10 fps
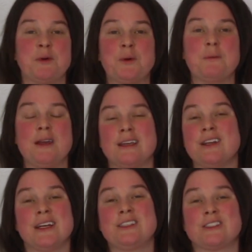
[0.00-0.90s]
Boom,
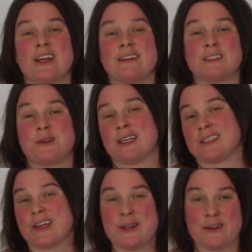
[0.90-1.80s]
you're entered, you're eligible. That's
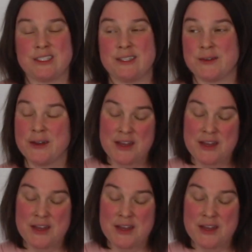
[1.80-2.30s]
all you have to do.